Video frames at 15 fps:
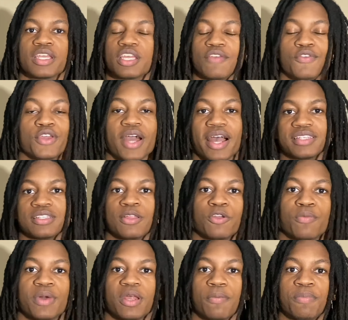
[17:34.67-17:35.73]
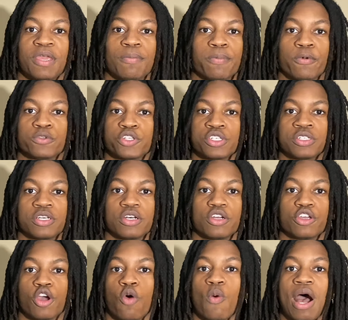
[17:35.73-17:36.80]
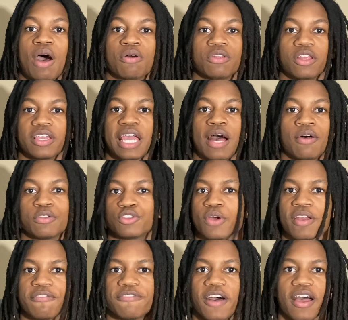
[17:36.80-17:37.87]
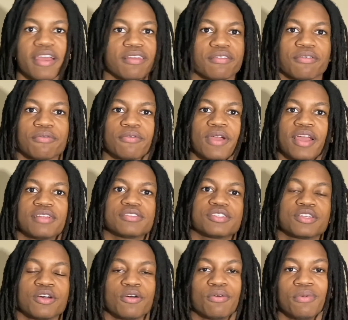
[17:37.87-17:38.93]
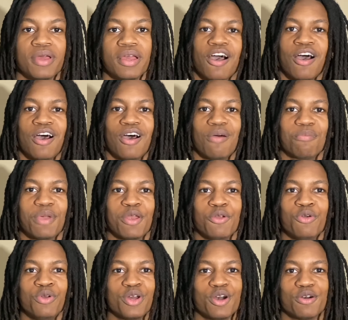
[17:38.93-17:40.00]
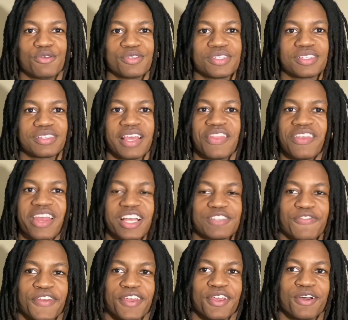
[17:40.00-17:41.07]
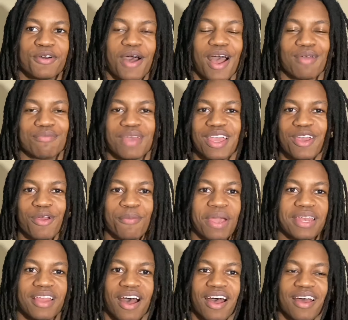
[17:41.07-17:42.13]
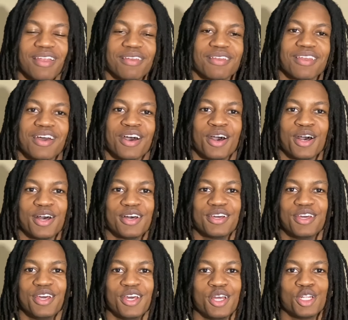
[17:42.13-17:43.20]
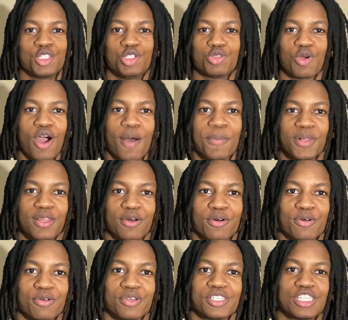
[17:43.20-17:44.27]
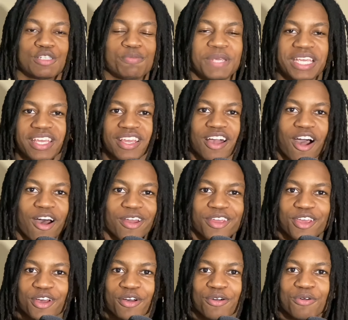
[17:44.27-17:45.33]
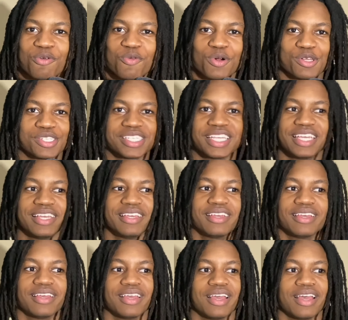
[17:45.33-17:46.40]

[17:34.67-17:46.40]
Give you guys a little bit of people just to go out, look out, and try to find, right? So, and who knows, in the next video, I may or may not drop a little speaking audio. We'll see.